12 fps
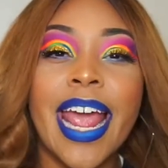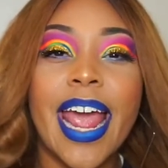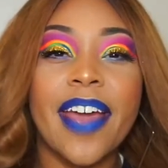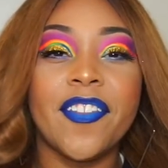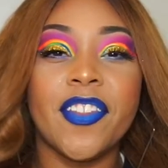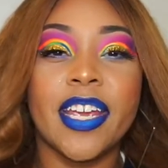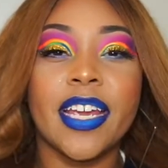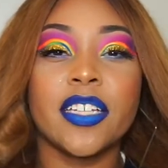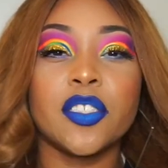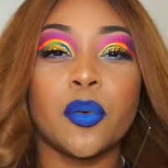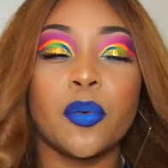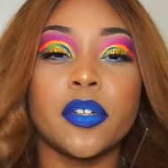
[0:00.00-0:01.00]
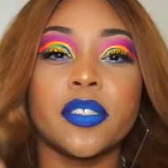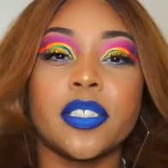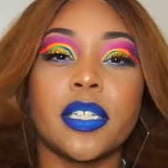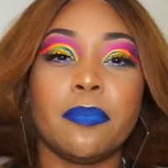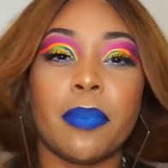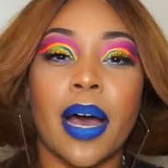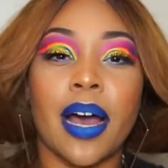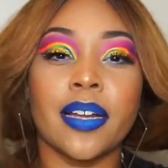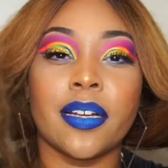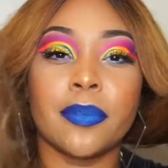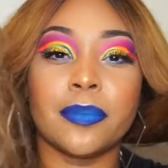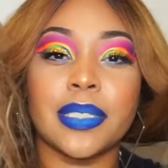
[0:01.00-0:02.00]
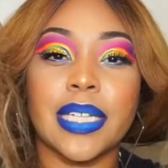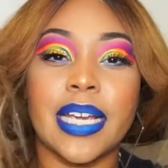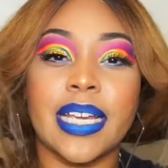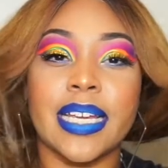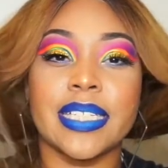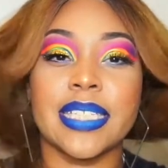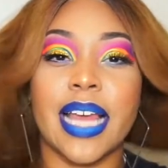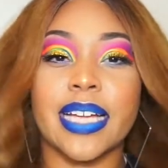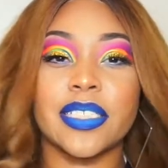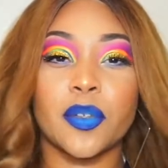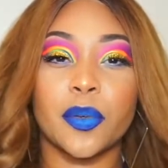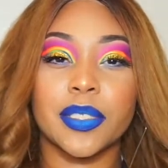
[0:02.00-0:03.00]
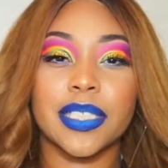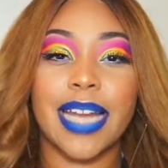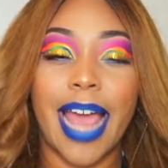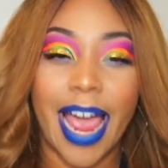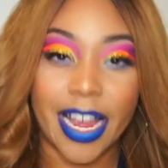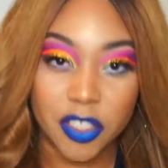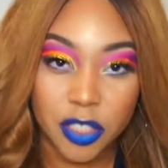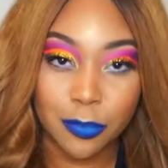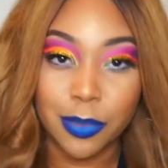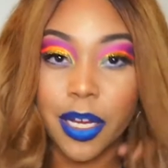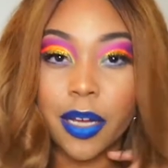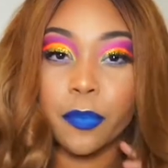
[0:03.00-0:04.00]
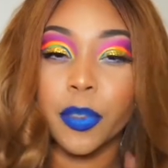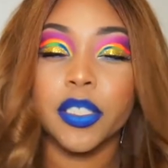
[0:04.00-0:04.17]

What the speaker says: and then towards the bottoms it gets like towards an ashy blonde,